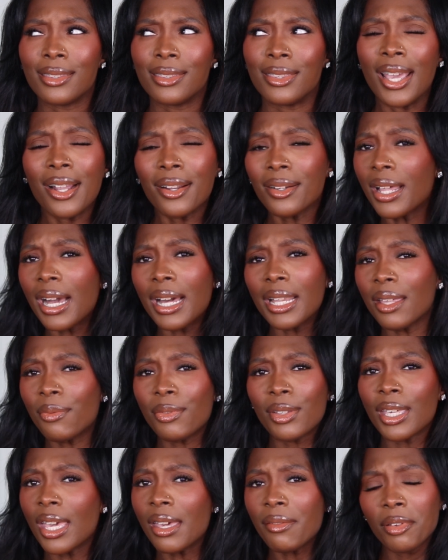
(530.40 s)
they're not
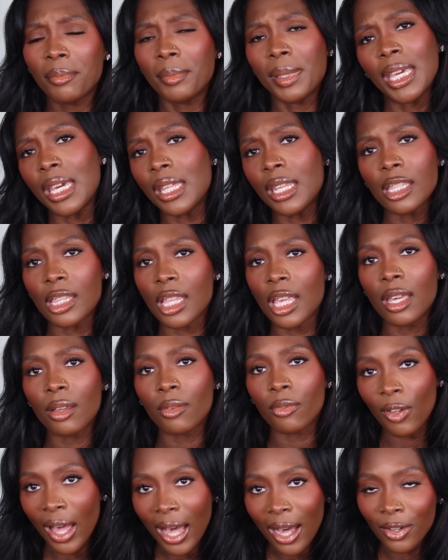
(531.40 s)
even giving me anything
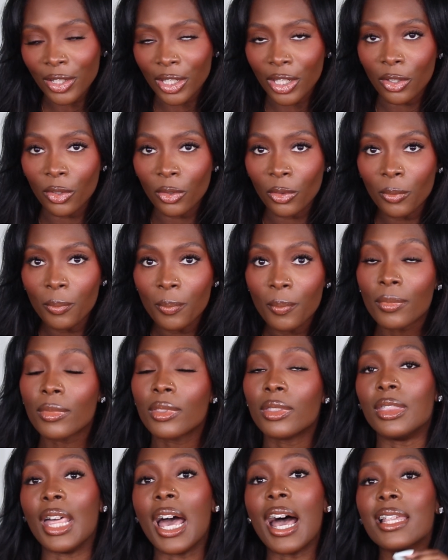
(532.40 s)
of value.
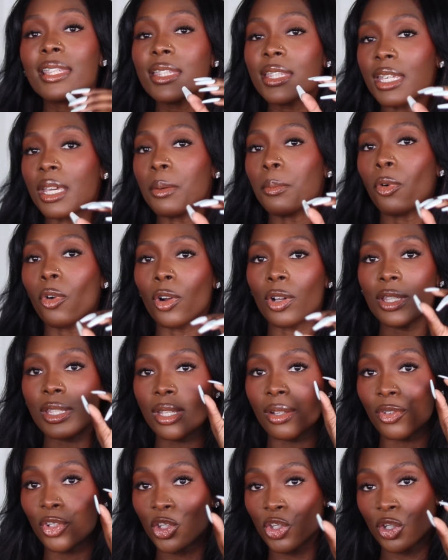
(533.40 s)
That's the
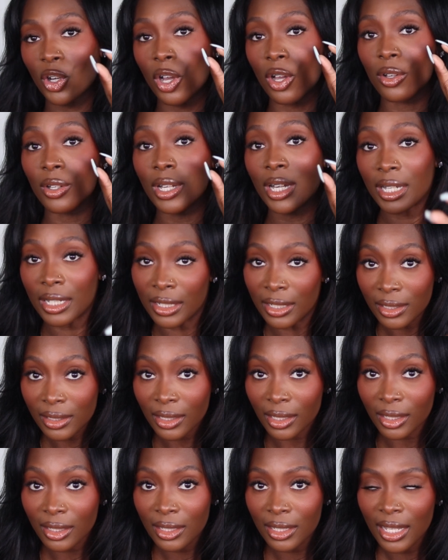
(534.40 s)
importance of a strong
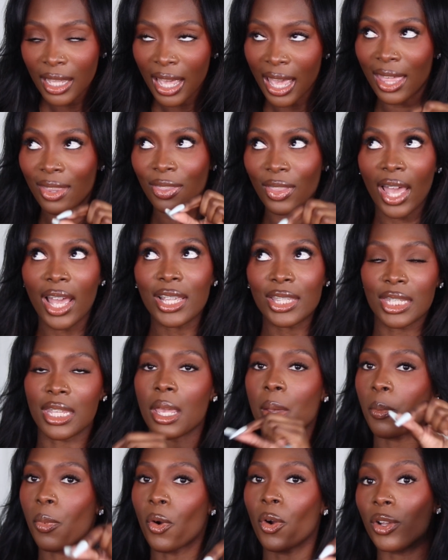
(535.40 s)
hook and that's
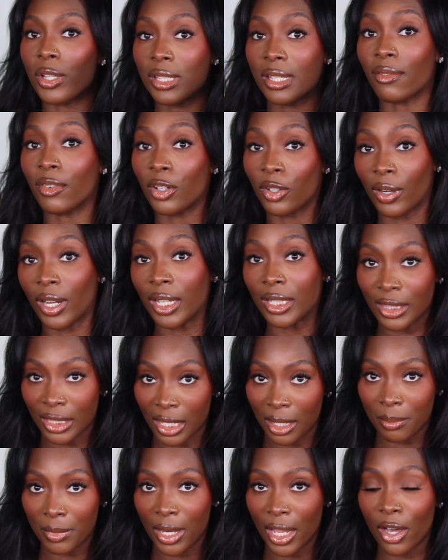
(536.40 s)
the importance of a great
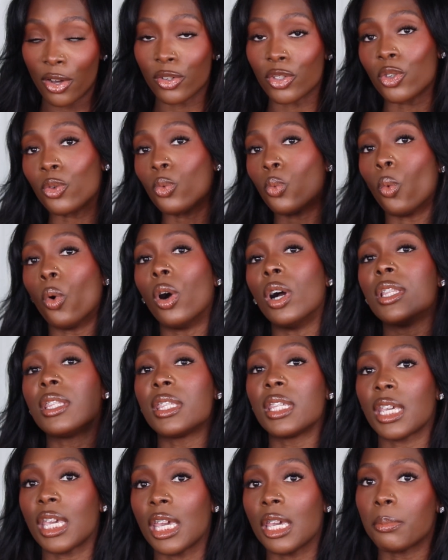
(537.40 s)
thumbnail. You want
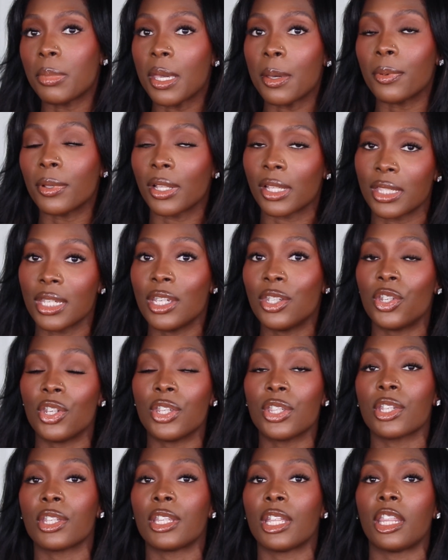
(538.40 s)
to get people
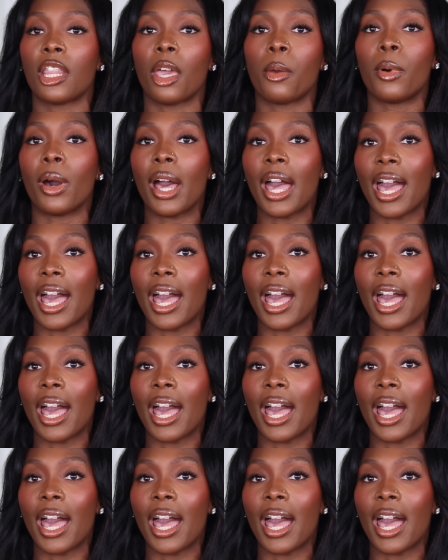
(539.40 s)
attention so that they will